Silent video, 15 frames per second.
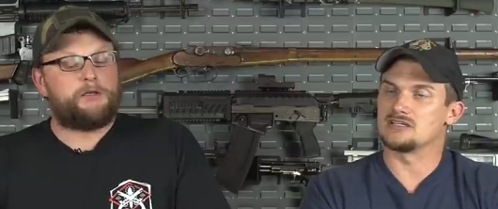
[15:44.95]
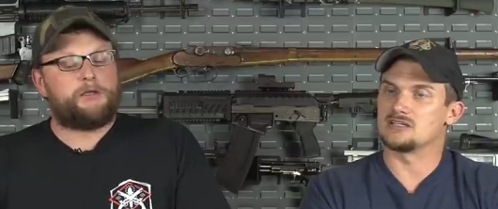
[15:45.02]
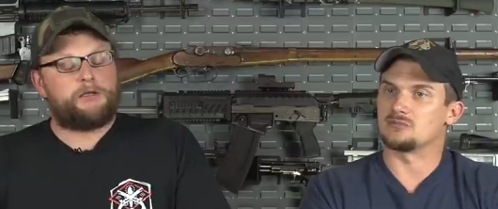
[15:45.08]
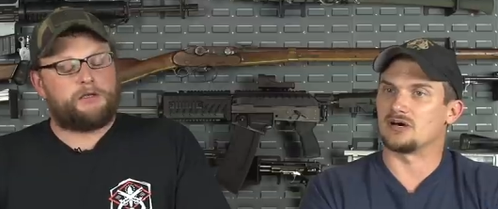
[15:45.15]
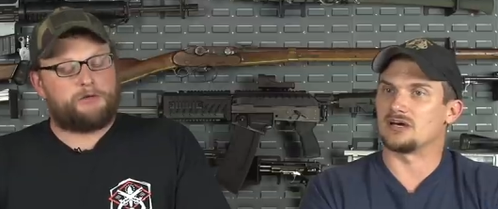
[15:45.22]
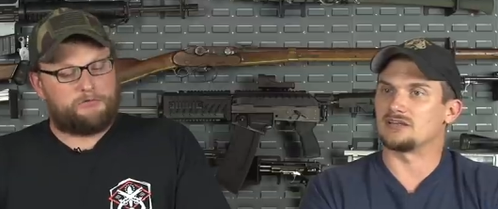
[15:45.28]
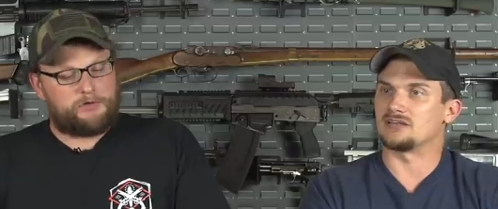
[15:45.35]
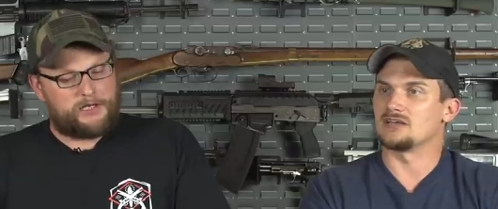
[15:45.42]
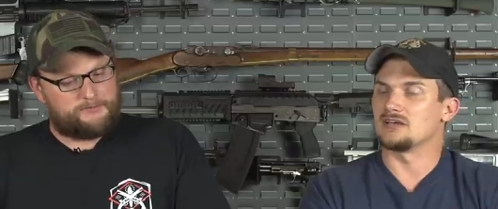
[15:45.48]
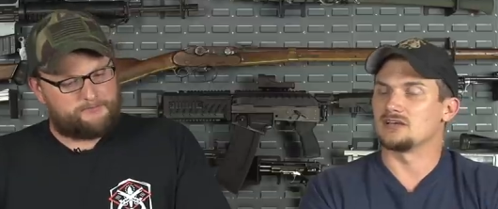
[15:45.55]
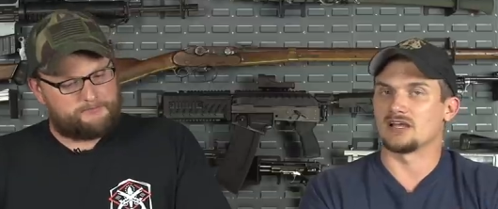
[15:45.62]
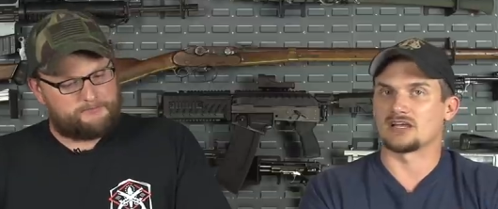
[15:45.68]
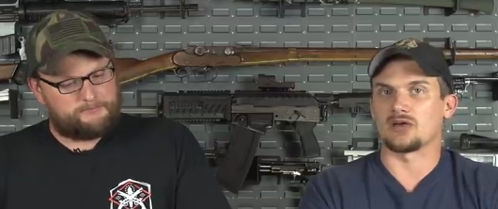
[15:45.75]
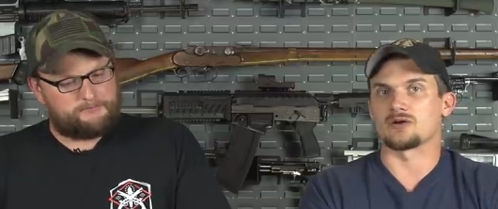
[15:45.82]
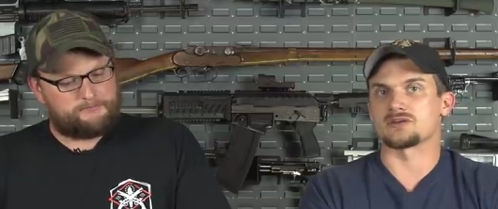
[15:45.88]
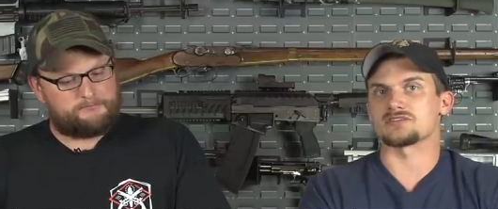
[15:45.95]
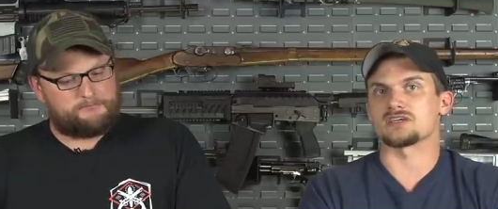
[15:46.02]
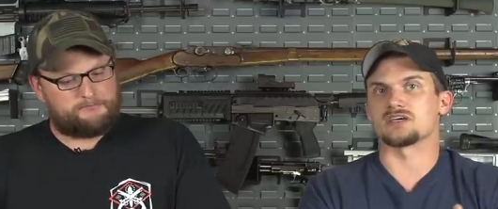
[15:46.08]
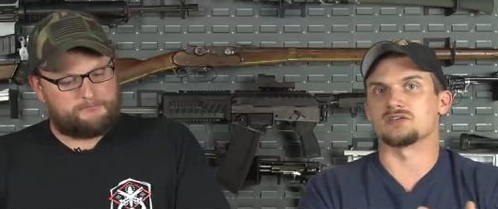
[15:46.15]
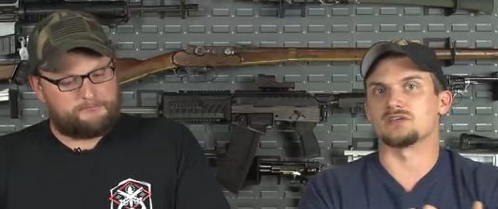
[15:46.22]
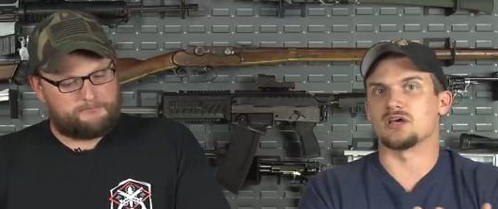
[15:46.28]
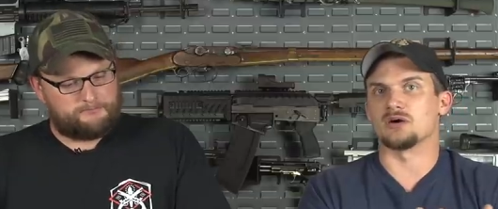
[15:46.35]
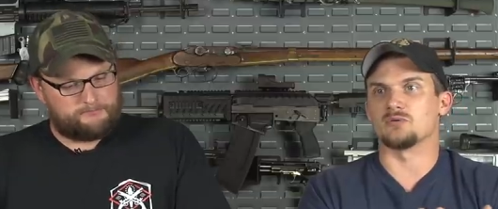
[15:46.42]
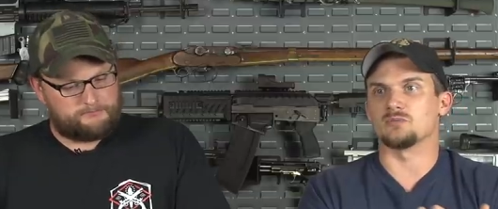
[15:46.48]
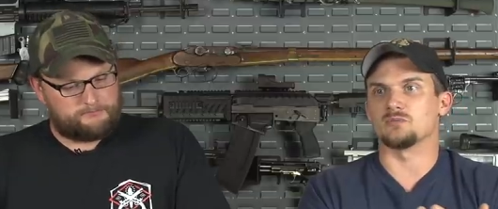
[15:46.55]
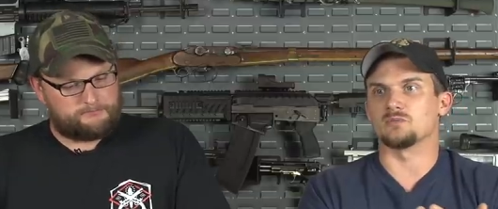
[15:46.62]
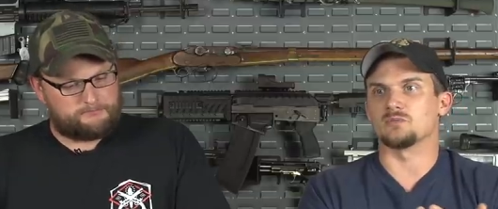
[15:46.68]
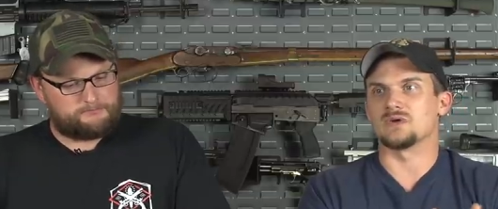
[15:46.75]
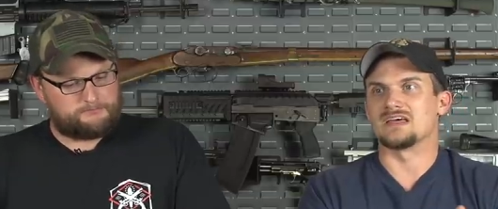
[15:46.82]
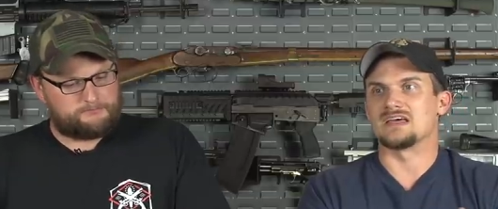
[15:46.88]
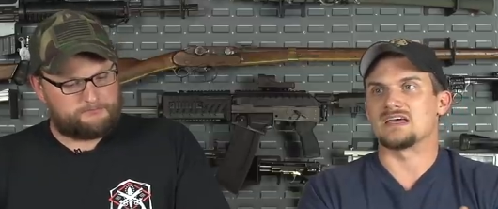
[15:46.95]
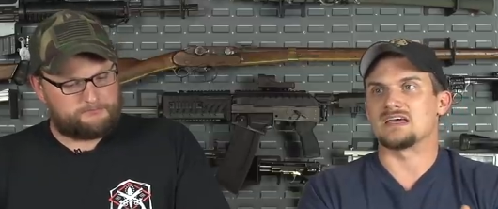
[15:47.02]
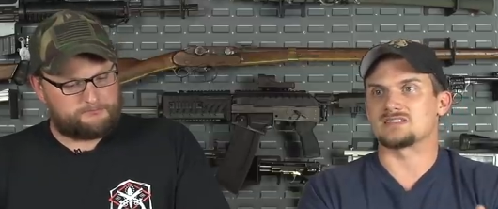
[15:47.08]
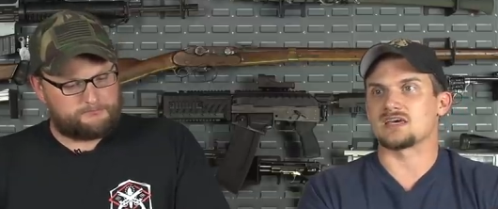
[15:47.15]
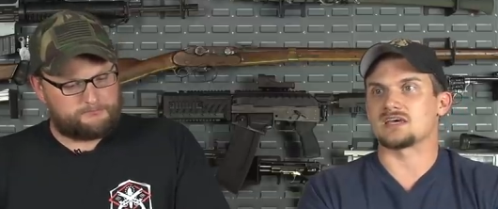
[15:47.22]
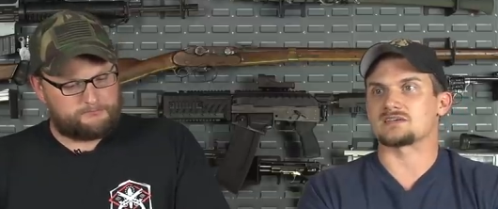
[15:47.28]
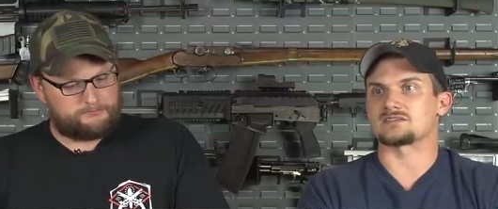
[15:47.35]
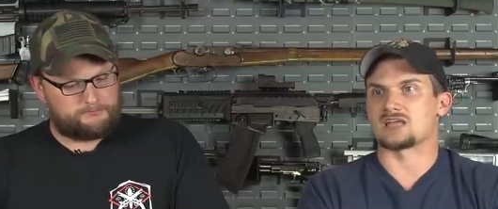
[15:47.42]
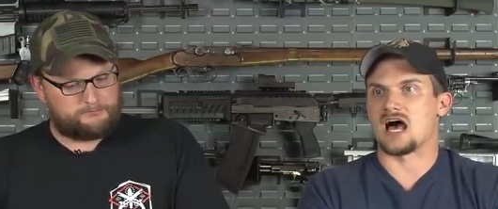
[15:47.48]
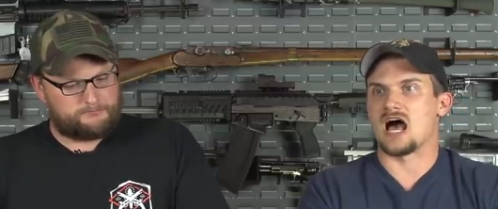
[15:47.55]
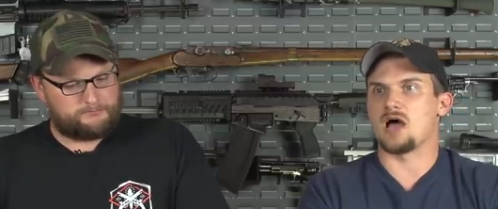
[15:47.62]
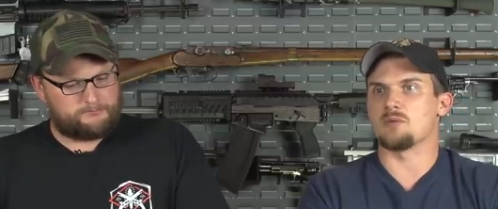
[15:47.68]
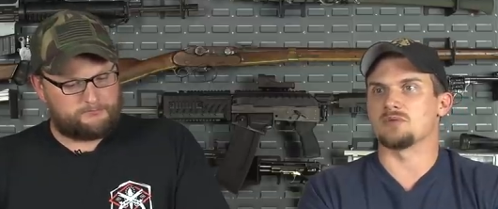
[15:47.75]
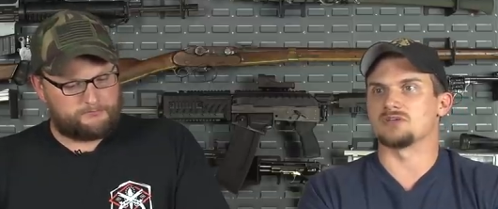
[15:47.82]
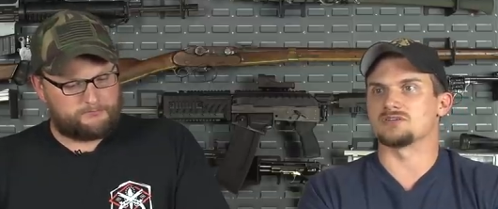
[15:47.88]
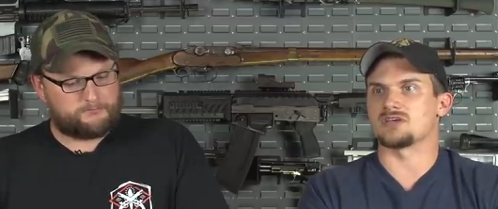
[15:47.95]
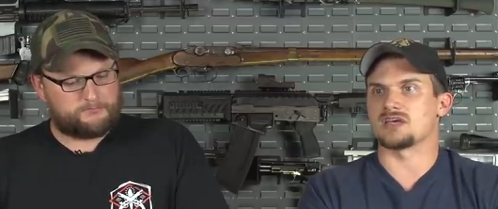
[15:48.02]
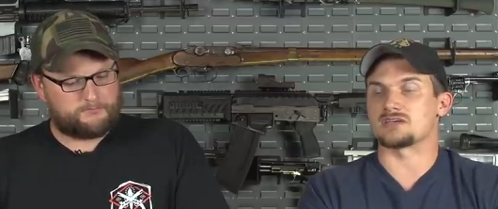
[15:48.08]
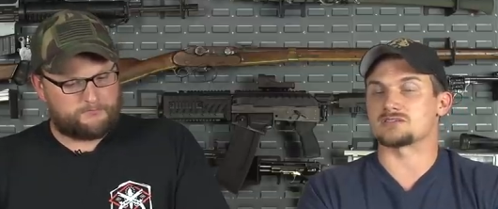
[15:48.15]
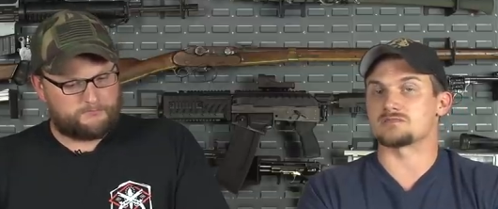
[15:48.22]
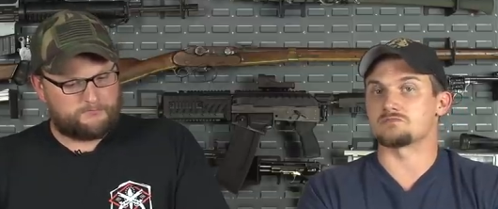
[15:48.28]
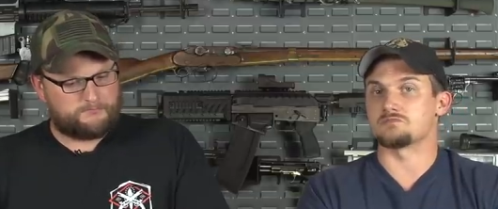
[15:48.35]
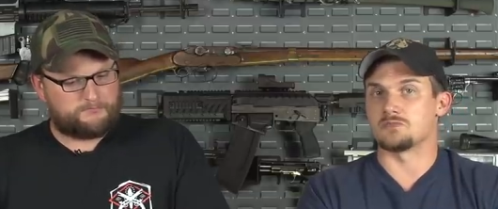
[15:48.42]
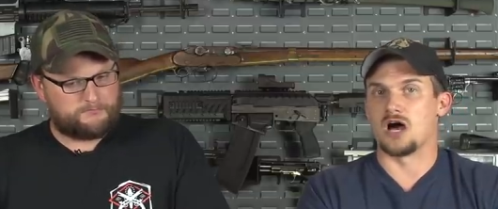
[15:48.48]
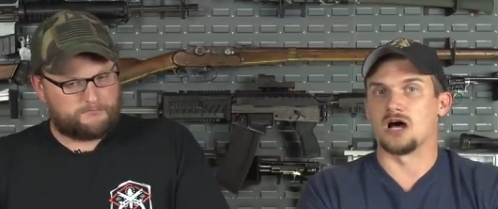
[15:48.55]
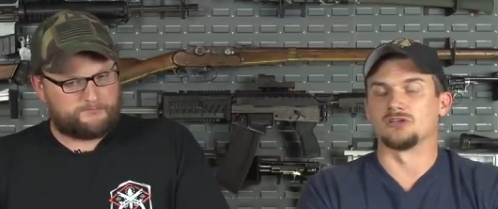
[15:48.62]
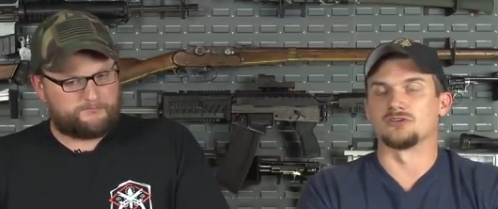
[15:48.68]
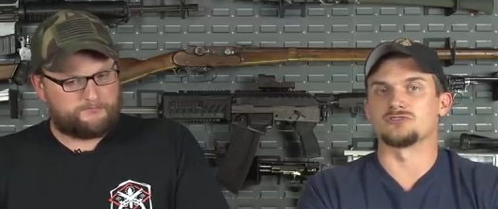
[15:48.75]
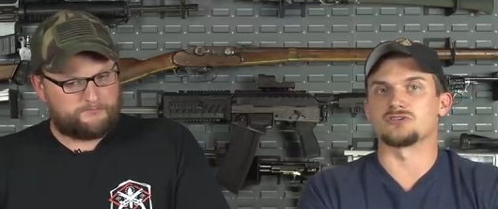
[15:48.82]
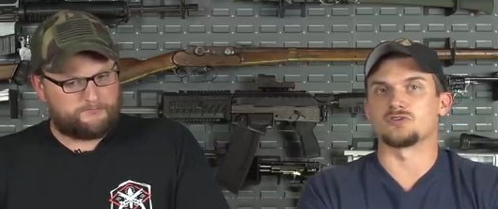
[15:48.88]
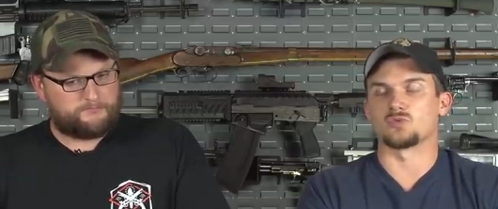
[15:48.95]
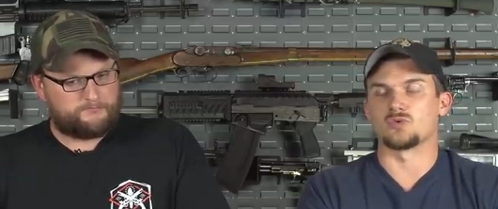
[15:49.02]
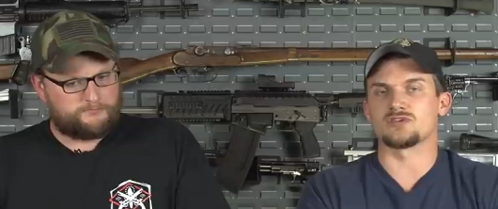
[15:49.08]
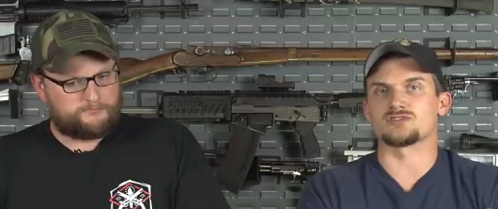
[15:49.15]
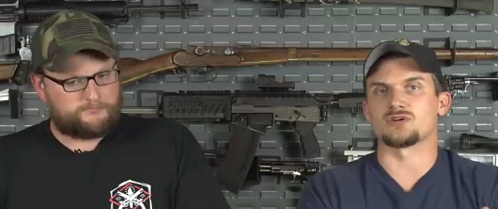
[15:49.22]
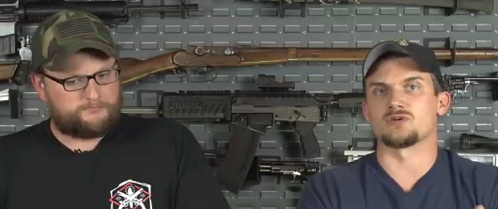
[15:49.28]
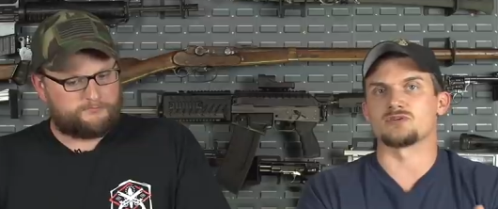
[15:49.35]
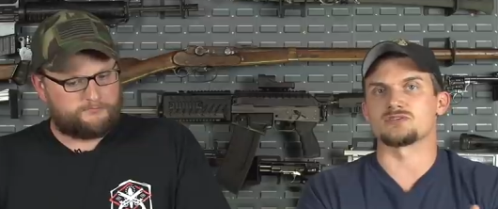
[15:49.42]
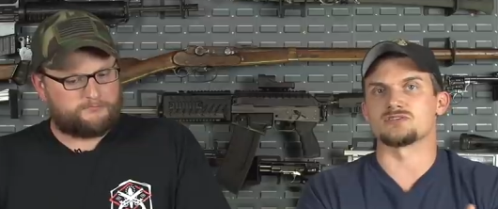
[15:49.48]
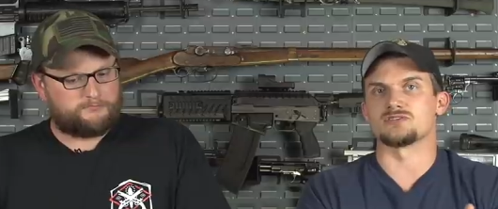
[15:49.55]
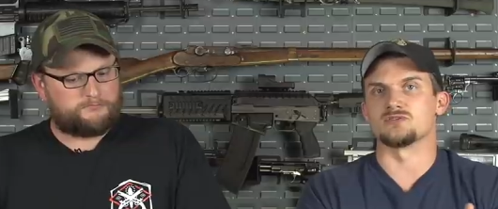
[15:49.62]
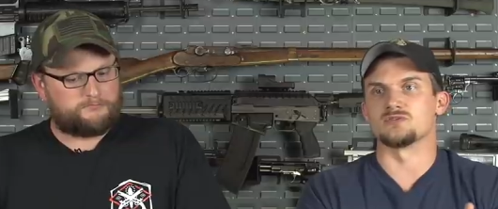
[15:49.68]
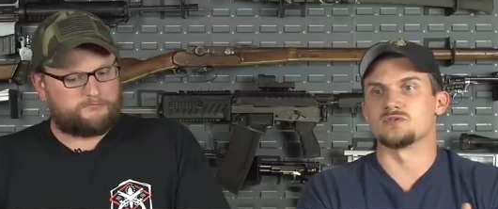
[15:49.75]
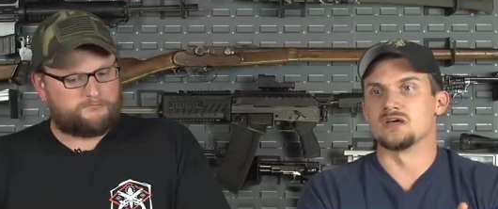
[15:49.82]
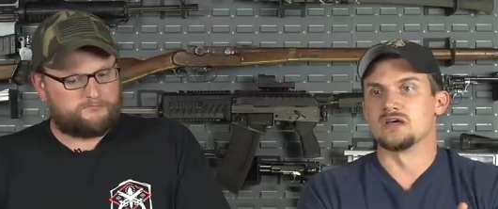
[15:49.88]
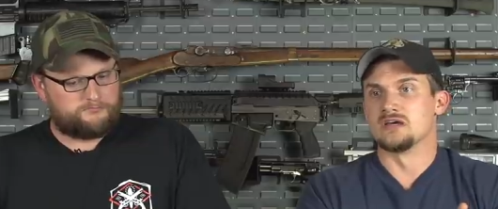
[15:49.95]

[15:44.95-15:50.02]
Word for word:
Speaker 1: But right. like Eric said, you know, it takes time and it takes knowledge and research to